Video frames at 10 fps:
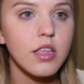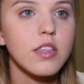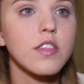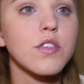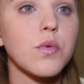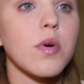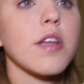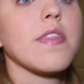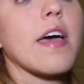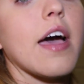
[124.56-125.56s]

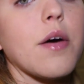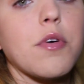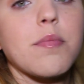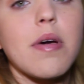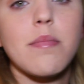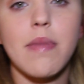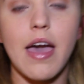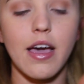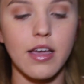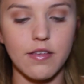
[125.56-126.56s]
squirt that with my
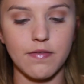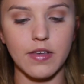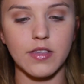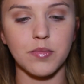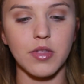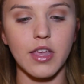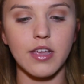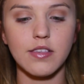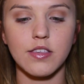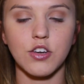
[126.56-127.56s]
MAC Fix
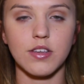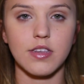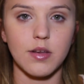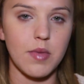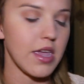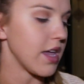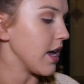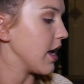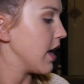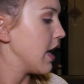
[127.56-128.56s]
Plus just to make
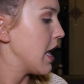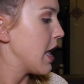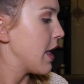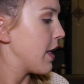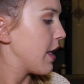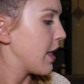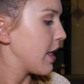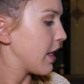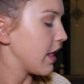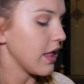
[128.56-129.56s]
it
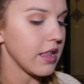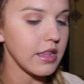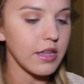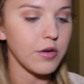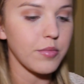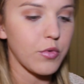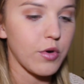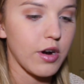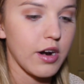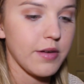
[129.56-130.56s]
a little
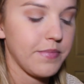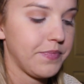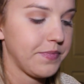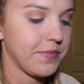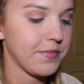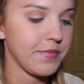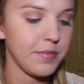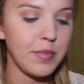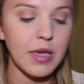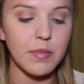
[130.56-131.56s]
more
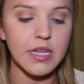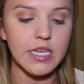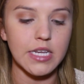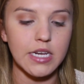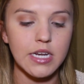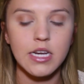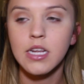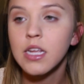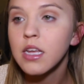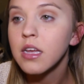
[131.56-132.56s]
pigmented.
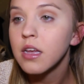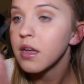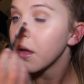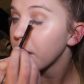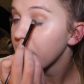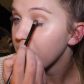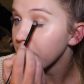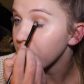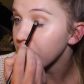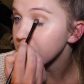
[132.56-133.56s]

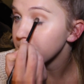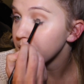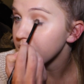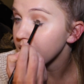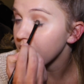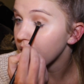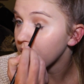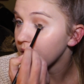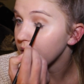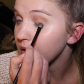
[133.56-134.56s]
I'm going to put that
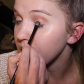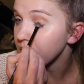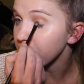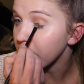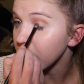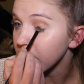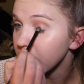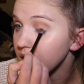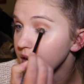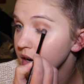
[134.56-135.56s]
all over my
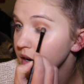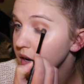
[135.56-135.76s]
lid.